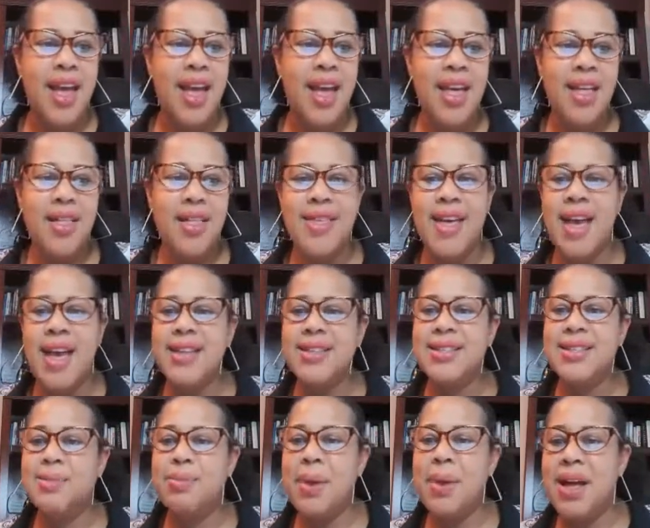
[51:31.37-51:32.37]
And that
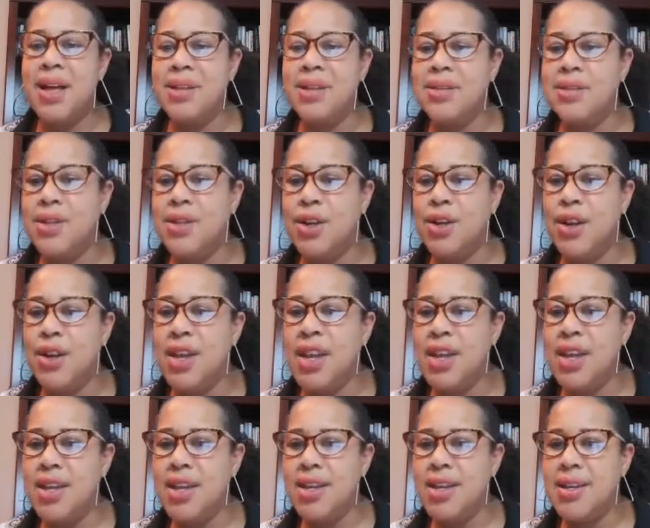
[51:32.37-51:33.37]
sponsor
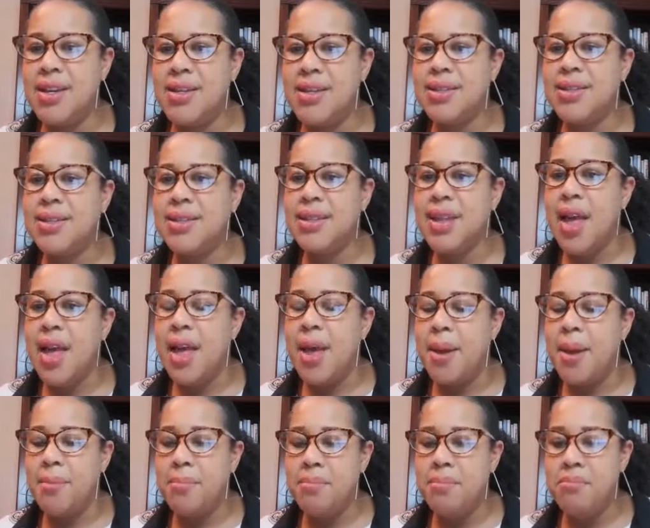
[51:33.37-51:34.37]
is
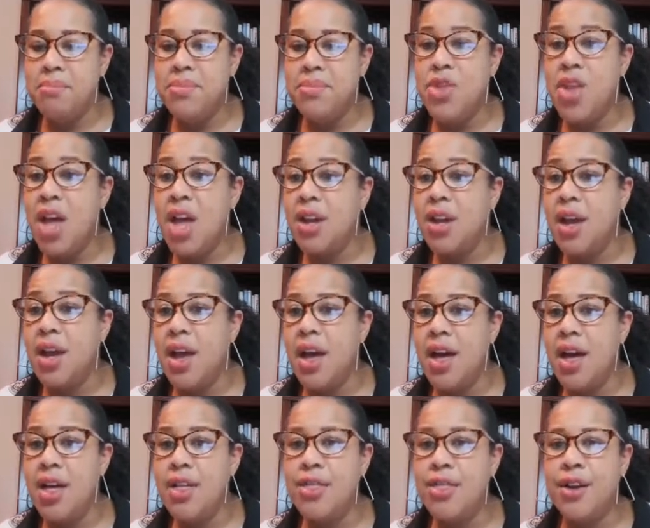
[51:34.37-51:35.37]
none
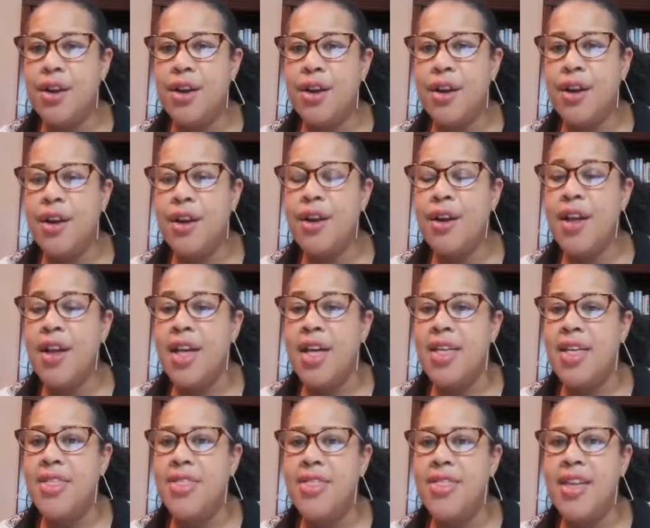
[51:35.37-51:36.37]
other
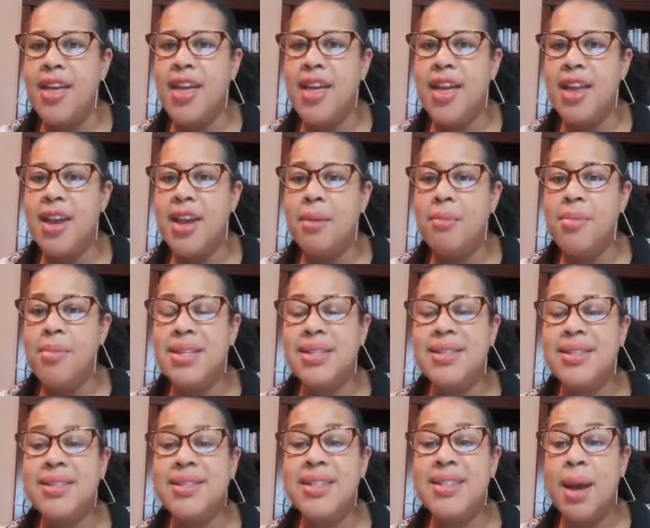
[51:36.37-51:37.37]
than
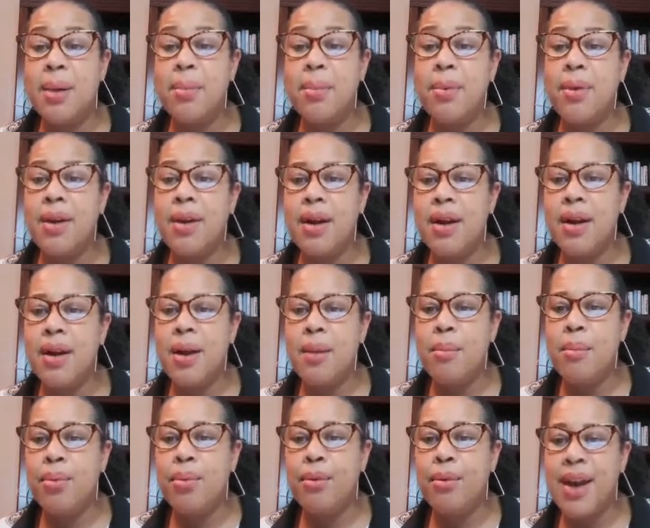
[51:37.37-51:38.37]
Miss Deborah
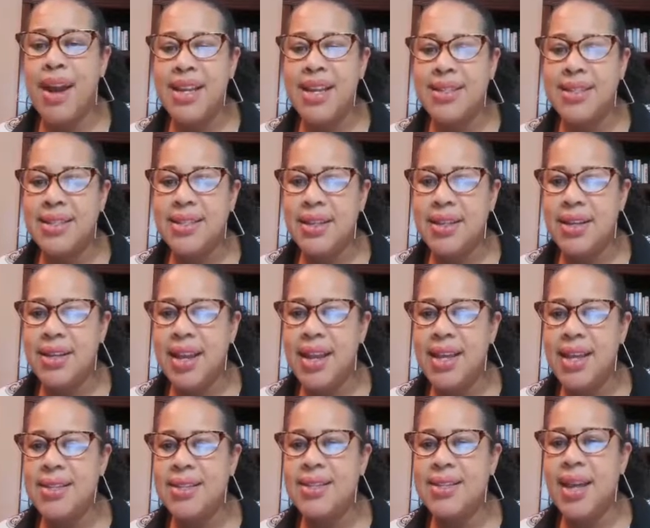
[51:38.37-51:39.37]
Bryson.
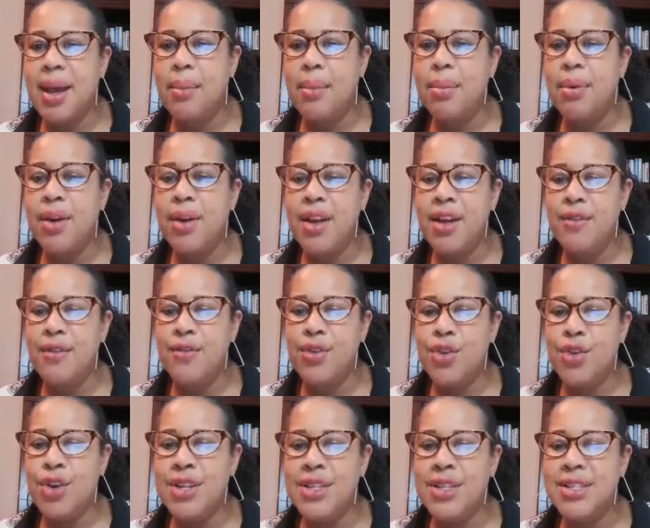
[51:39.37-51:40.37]
And Deborah, if
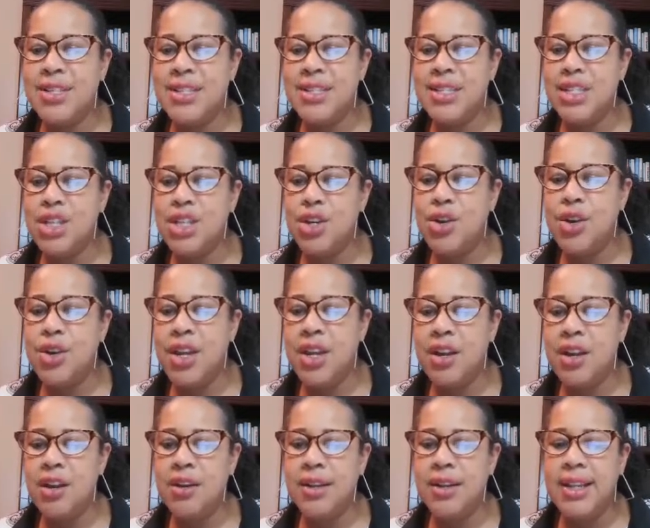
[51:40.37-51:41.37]
you're still
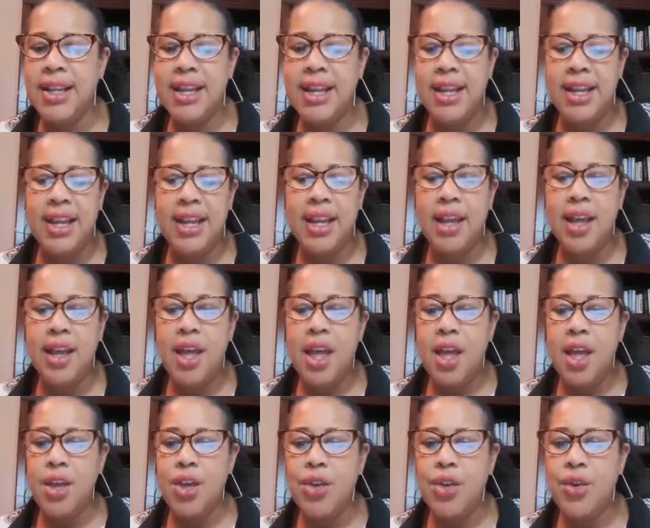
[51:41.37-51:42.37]
here, lady,
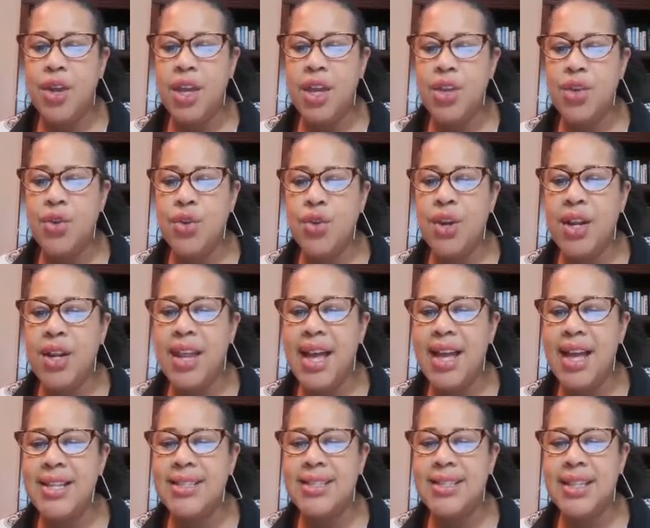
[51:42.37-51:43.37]
you can
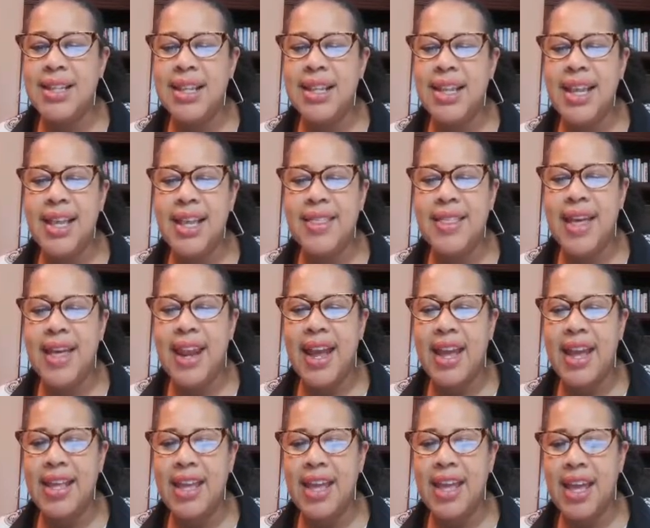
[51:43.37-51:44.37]
utilize the link that
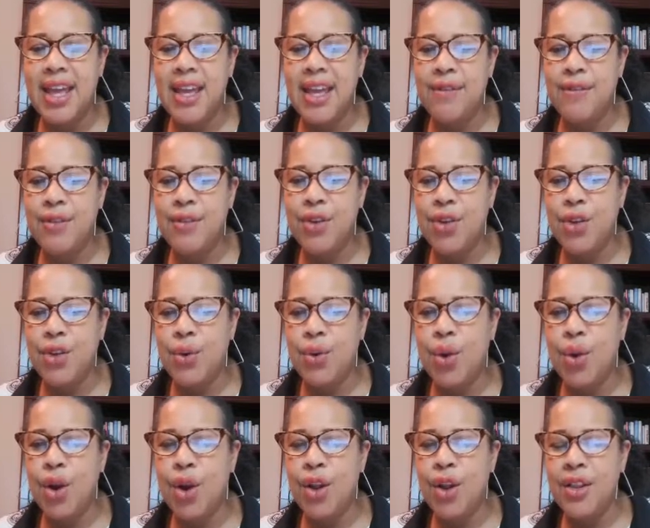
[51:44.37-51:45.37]
I gave
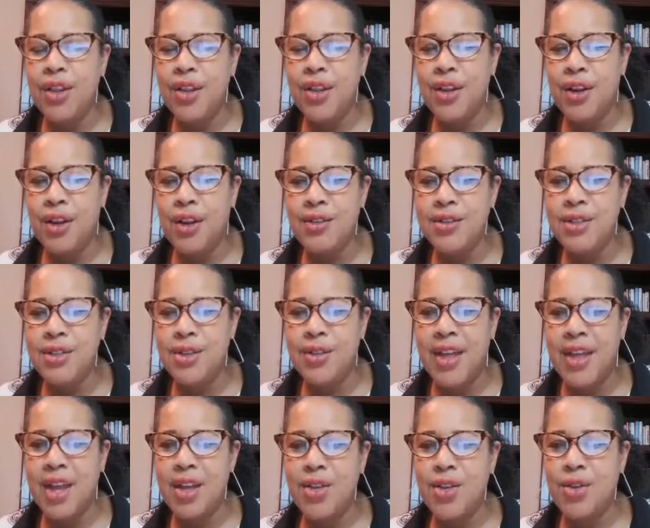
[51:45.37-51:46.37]
you earlier so
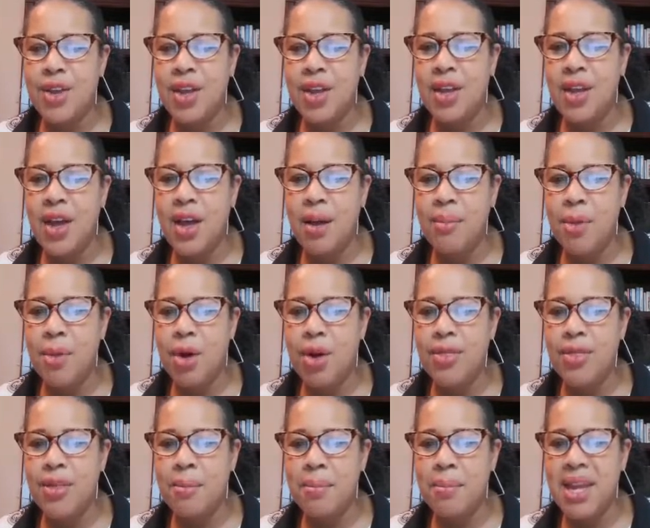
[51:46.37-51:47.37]
that you can come
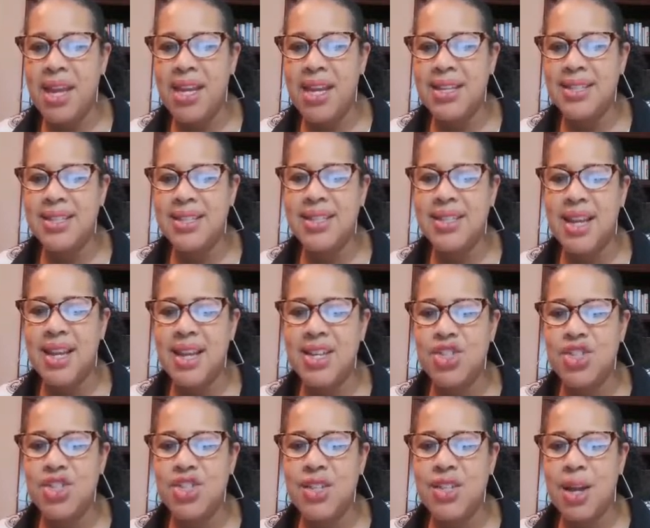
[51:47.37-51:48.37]
on the main
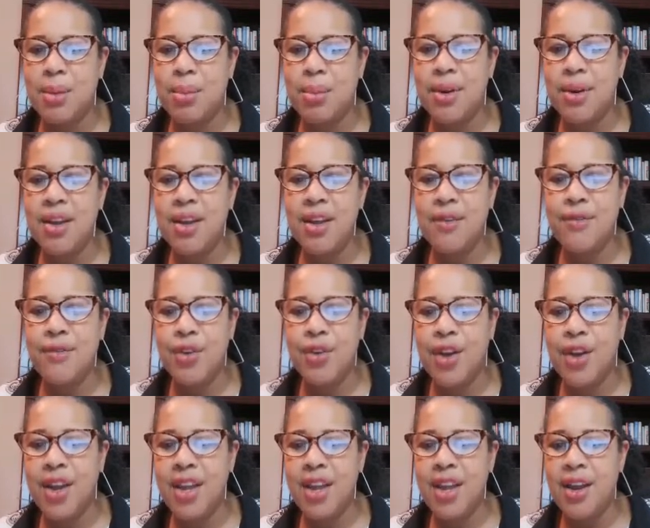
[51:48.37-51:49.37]
stage, Deborah, if
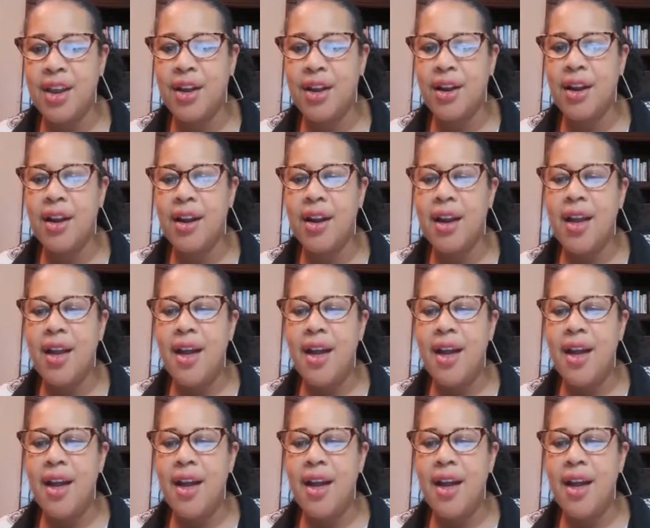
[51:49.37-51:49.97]
you're here.